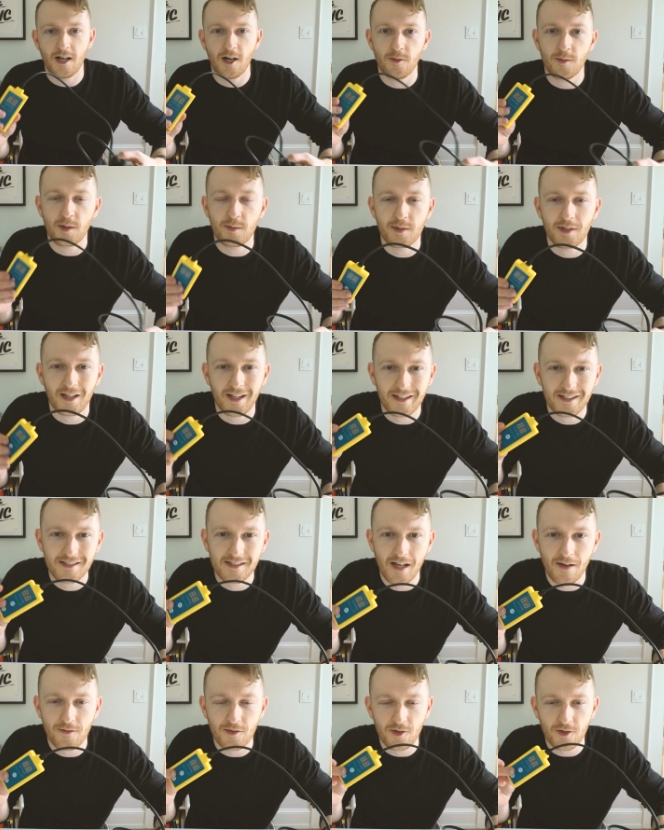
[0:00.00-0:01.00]
Now maybe like
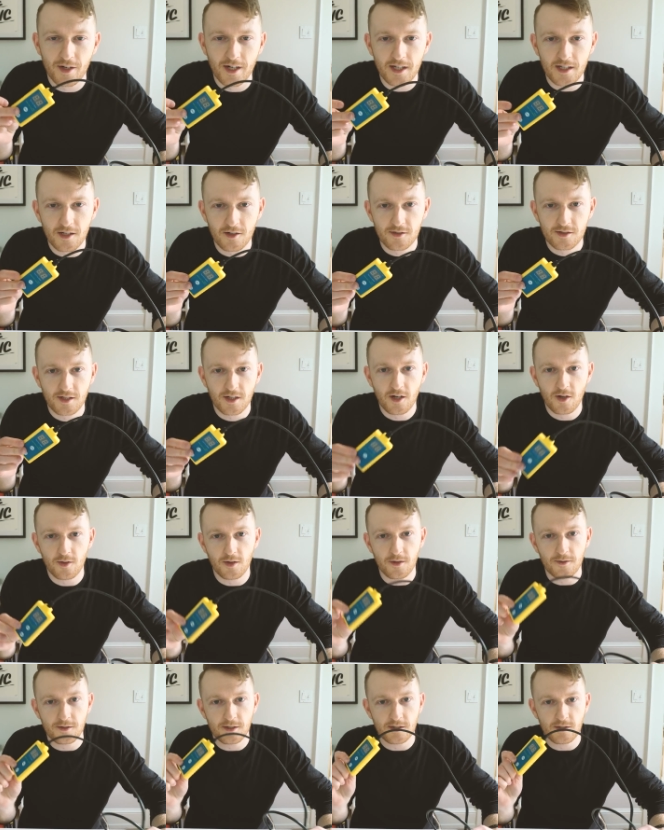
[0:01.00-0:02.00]
seven or eight years ago,
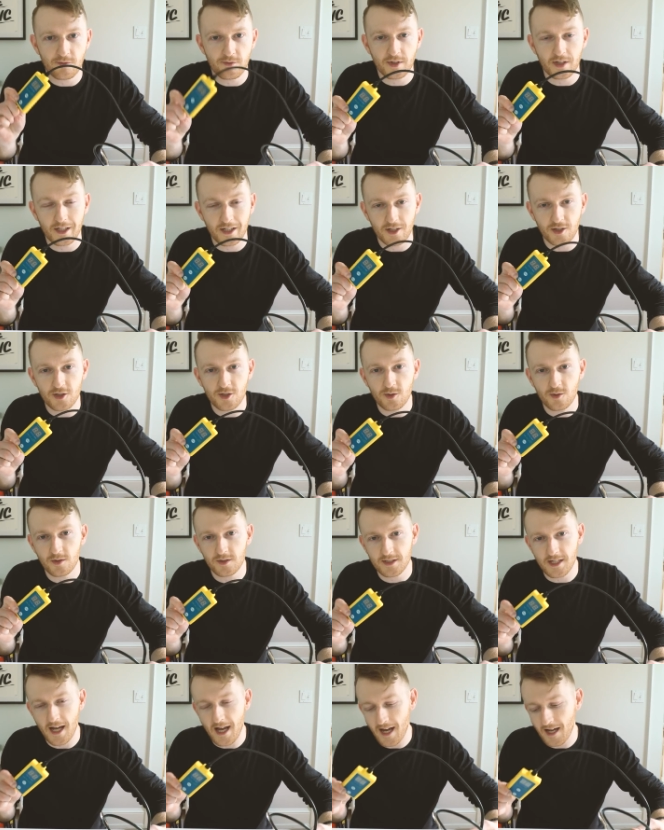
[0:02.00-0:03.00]
this is a really good
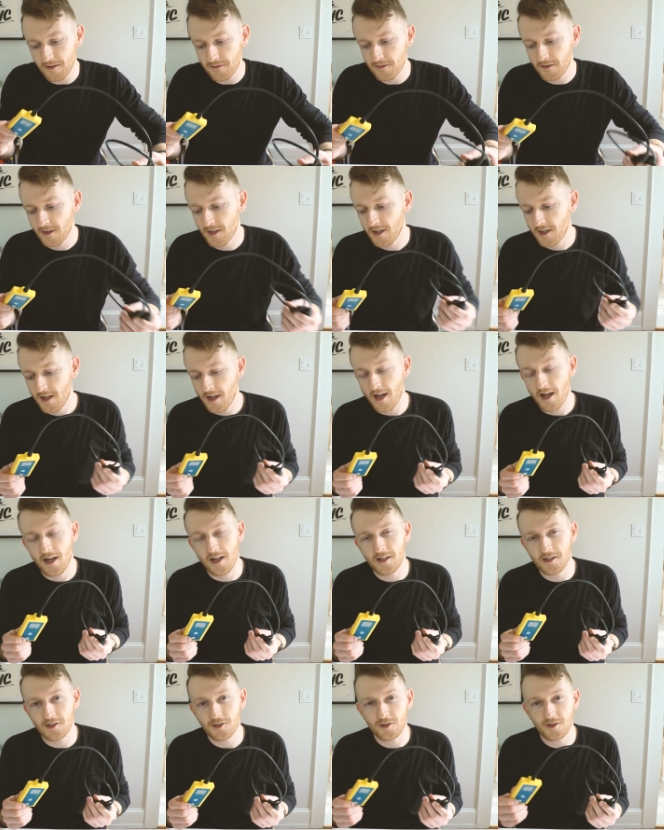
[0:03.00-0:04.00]
tool to have,
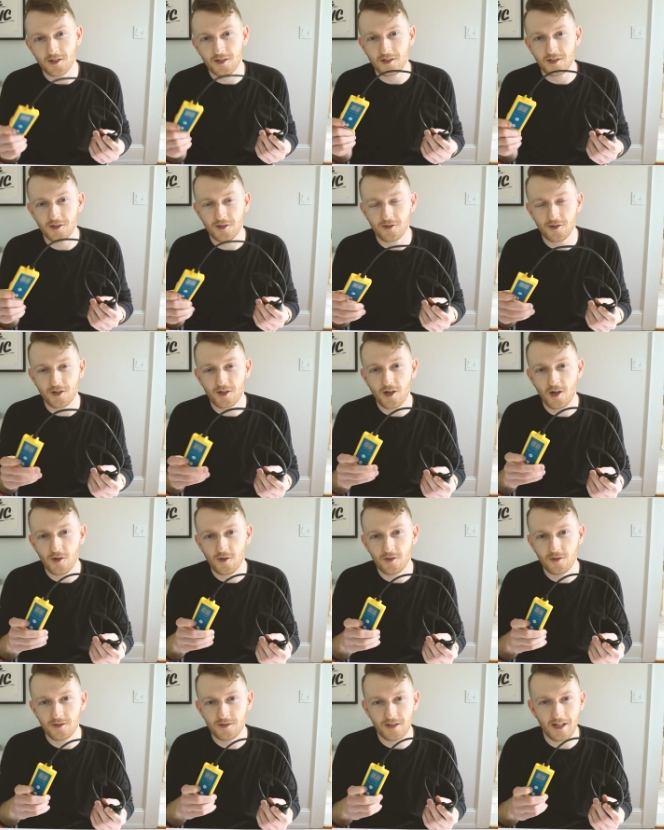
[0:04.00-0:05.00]
and you could clear the code.